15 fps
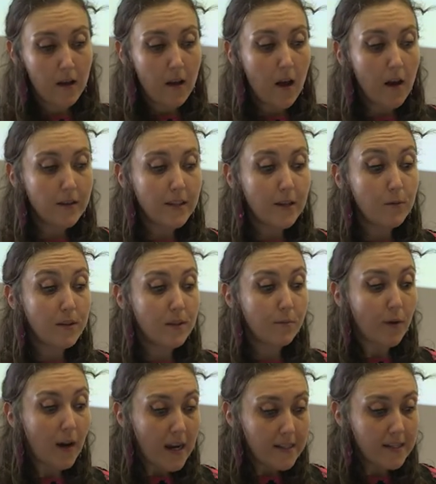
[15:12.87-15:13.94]
Huxley was
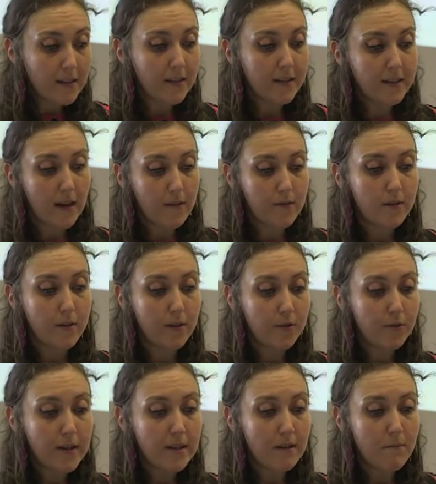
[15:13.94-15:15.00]
surprised to discover the
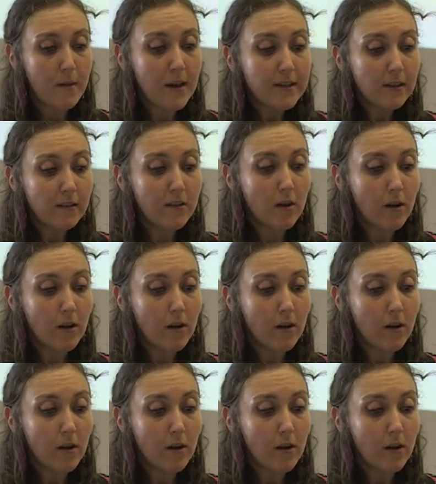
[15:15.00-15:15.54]
degree that mescaline